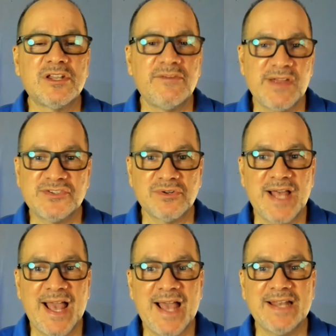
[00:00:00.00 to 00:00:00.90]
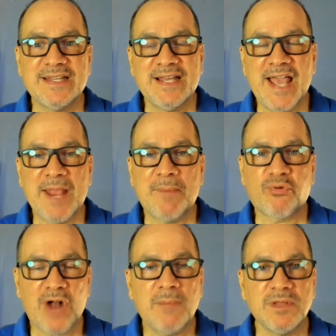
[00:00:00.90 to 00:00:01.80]
of Israel had a
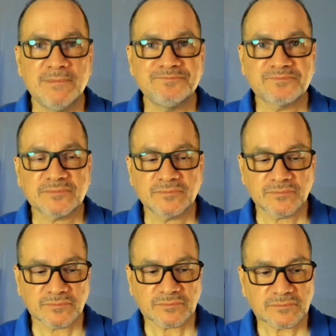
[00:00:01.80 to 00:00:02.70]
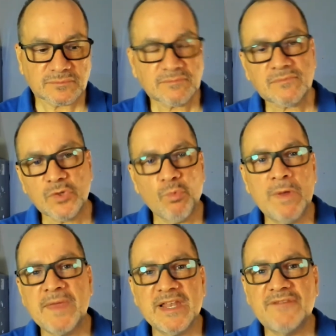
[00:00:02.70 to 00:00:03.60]
problem when
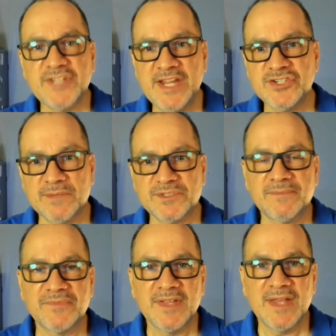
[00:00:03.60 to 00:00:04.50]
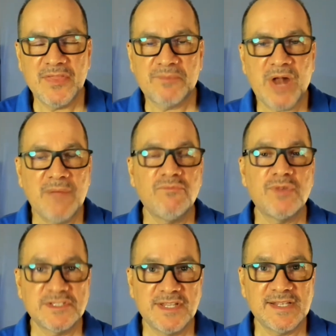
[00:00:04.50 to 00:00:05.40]
they left Egypt. And the problem
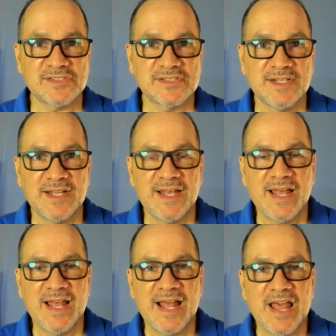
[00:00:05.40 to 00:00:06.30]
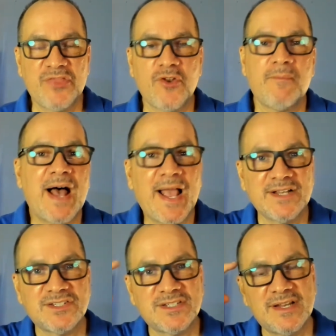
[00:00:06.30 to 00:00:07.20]
was this: their
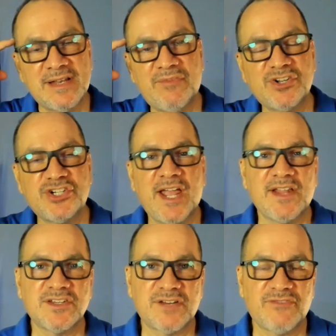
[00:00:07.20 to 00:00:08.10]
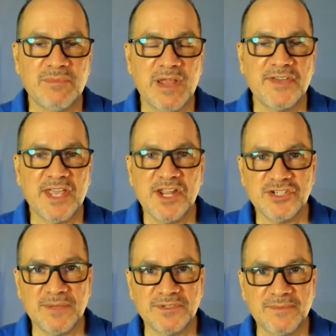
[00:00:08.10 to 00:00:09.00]
mind never changed from loving
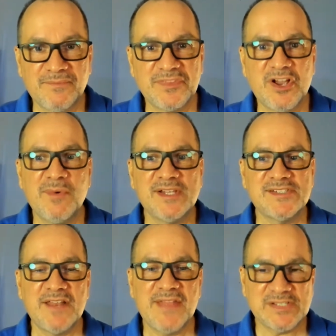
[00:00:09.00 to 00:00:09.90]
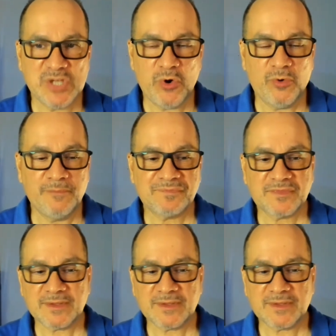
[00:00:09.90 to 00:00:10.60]
Egypt. They always said, that's home.